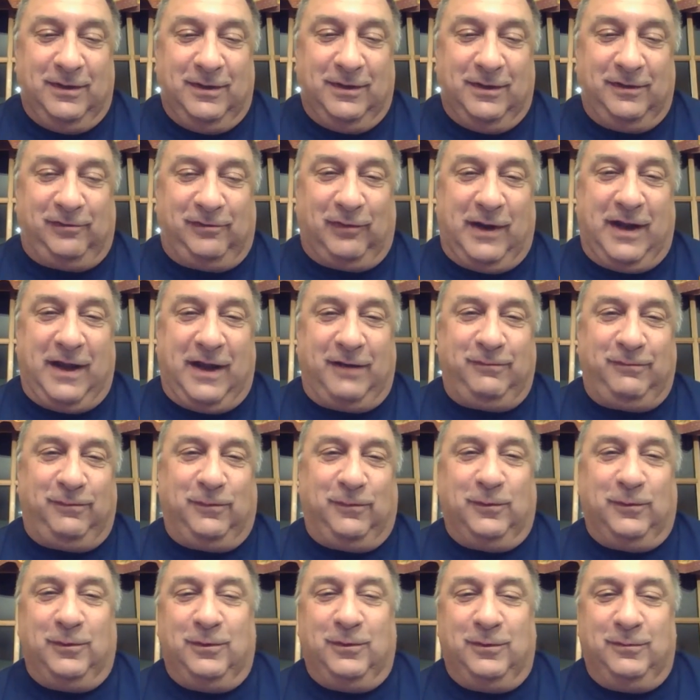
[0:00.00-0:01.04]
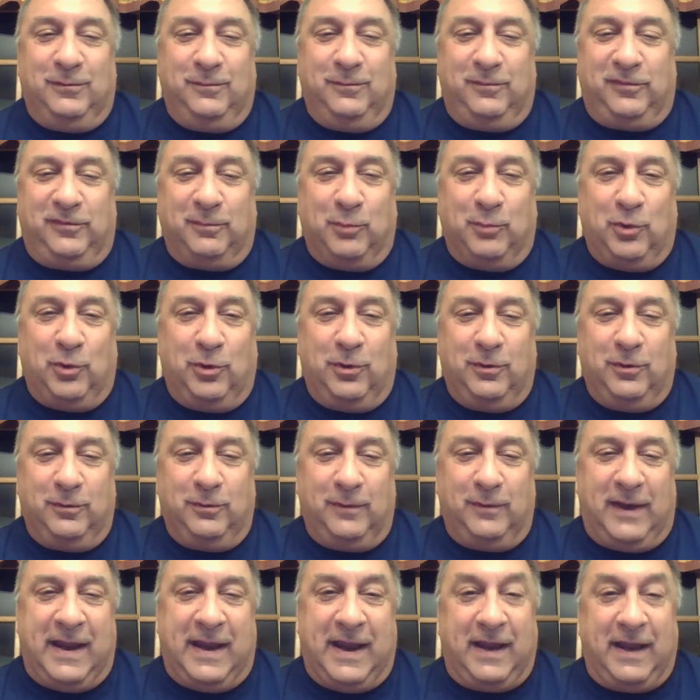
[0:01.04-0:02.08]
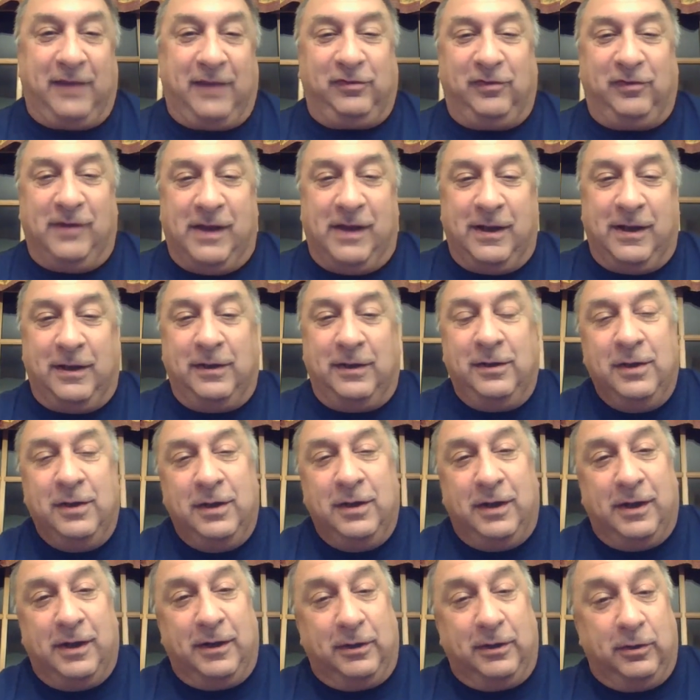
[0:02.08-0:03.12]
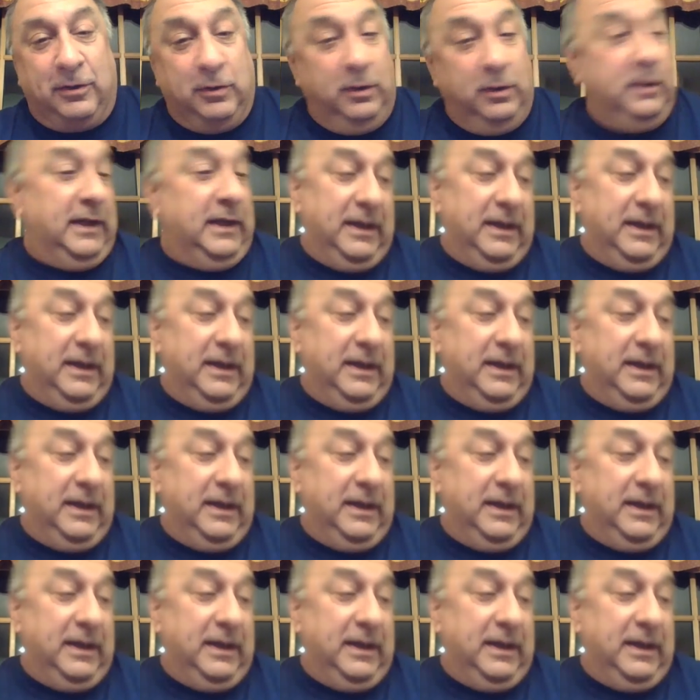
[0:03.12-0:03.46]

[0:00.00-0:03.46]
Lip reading: a track for some more action on a good,